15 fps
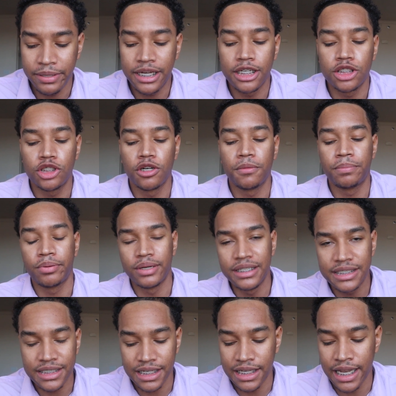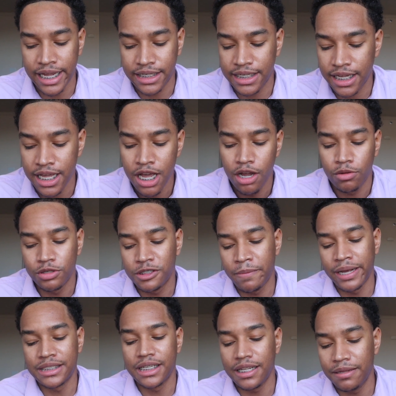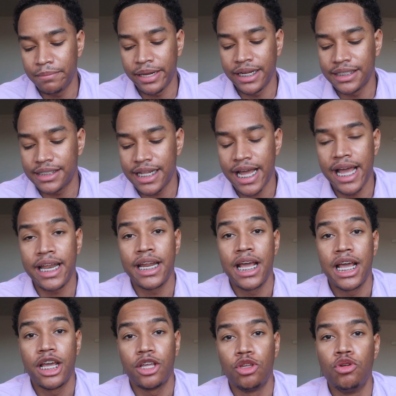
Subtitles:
Because you're pre-selected, which basically means that